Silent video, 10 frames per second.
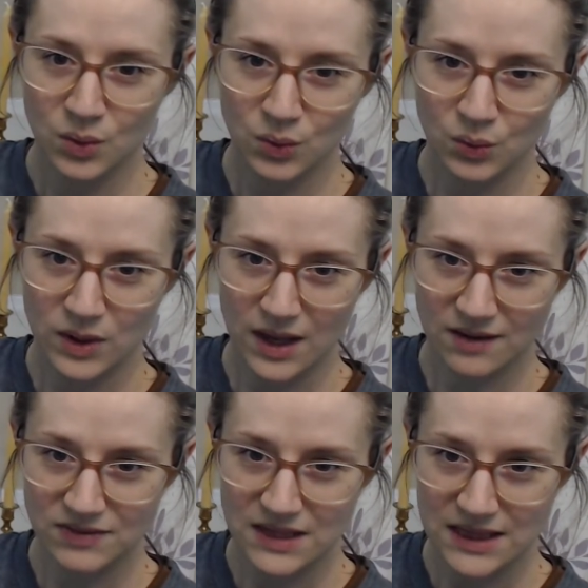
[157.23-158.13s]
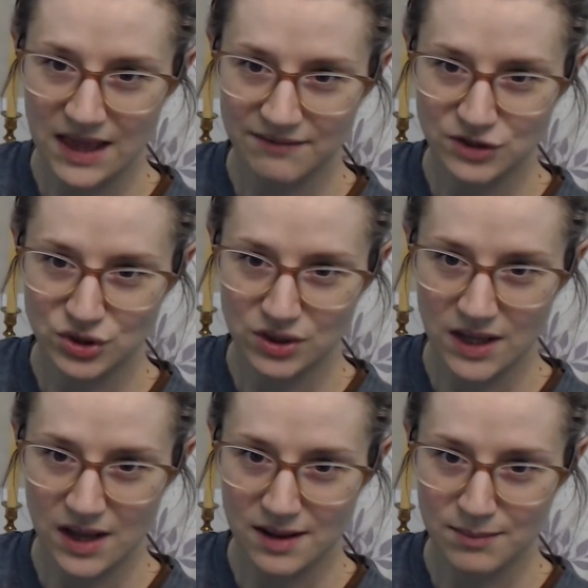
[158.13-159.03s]
we have the lavender
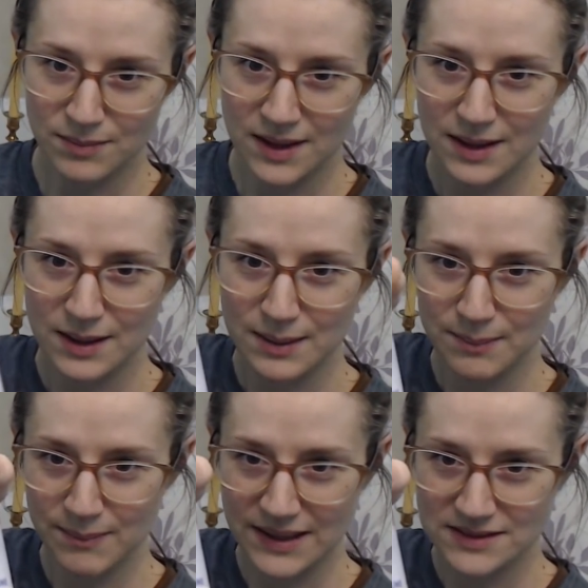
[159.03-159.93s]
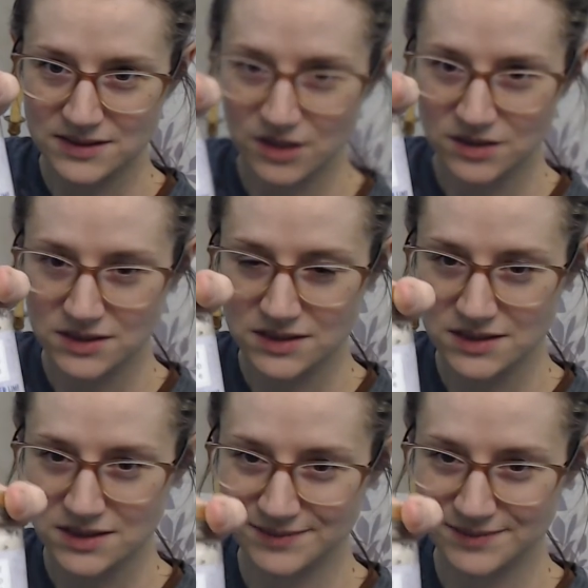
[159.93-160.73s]
lime bath salts.